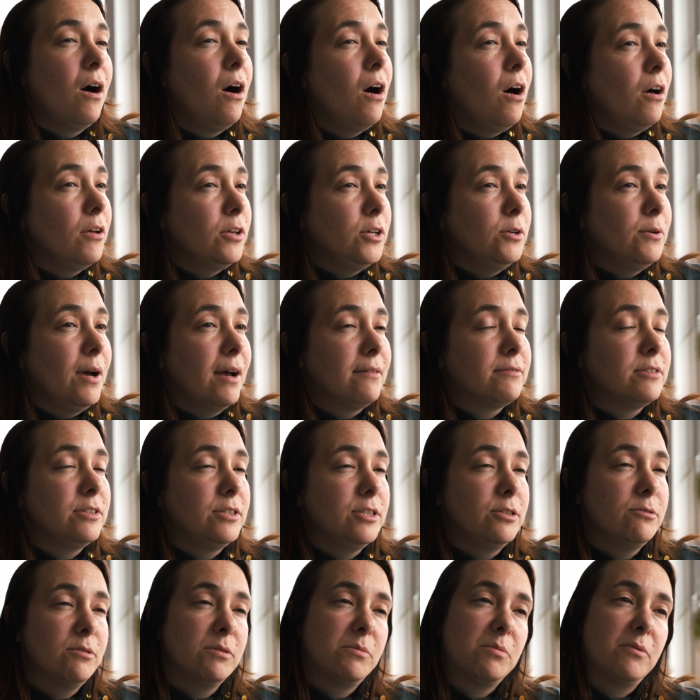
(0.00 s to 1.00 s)
All you have to
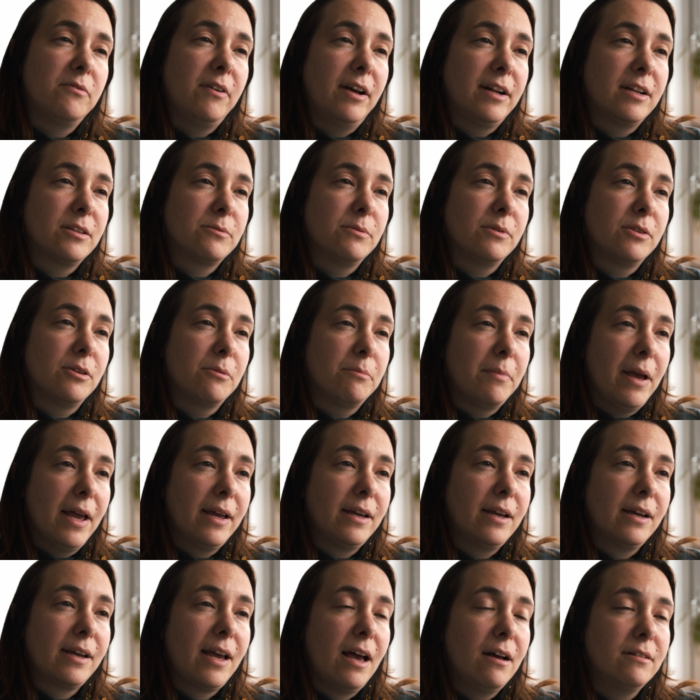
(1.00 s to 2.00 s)
do is provide us with your bank
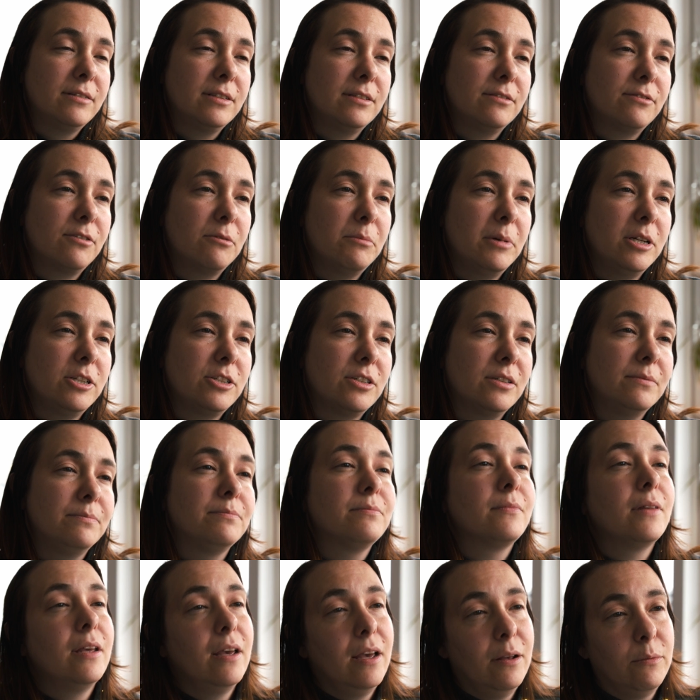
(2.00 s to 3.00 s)
account information
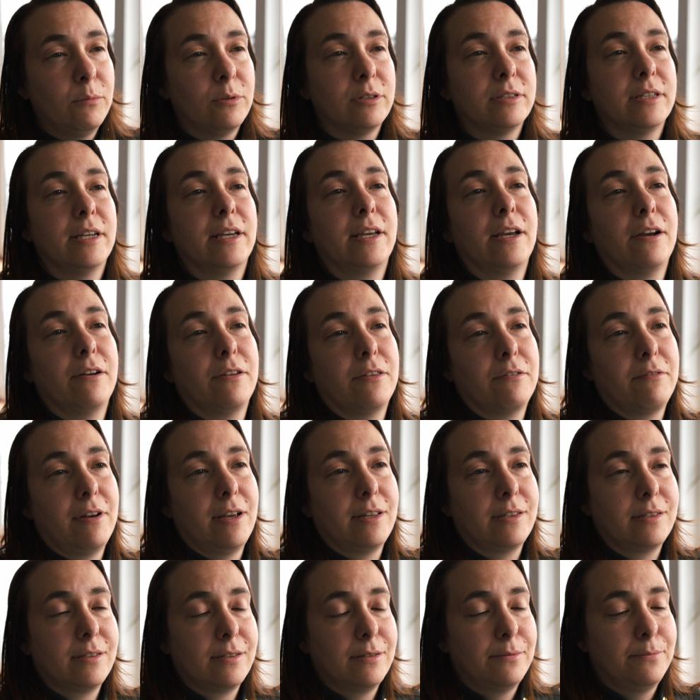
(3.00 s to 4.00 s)
and we'll take care of the
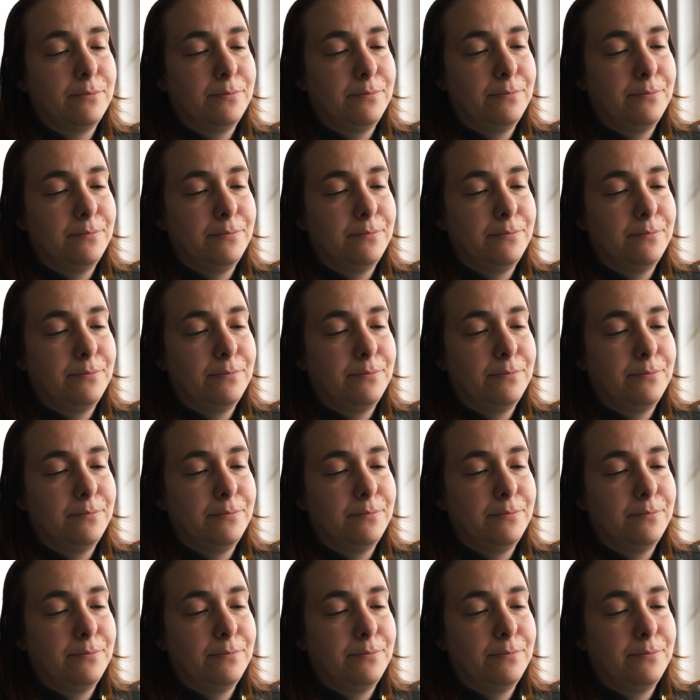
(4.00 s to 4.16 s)
rest.